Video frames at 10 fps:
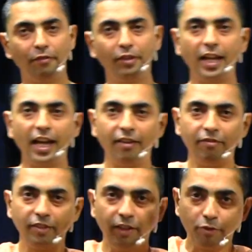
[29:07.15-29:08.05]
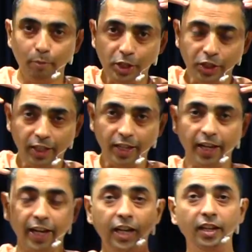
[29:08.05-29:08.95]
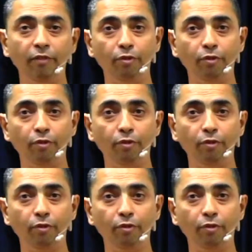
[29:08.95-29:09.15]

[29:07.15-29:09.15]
We have information in our head,